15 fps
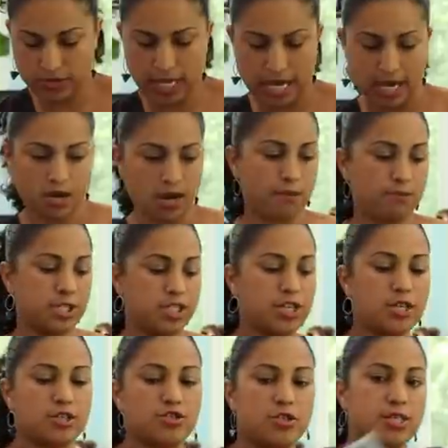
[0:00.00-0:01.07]
and not much
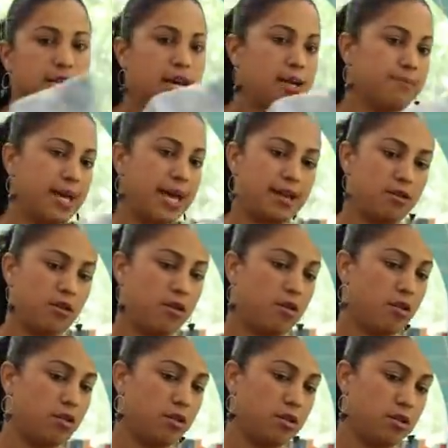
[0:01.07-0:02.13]
extra time at
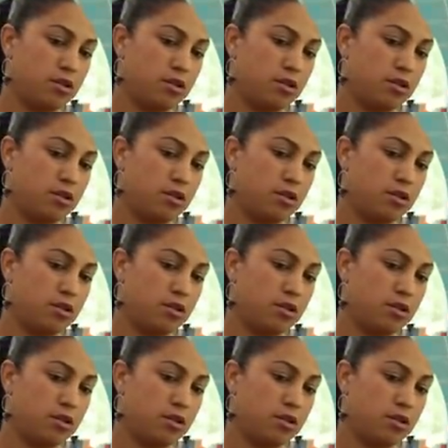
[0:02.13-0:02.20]
all.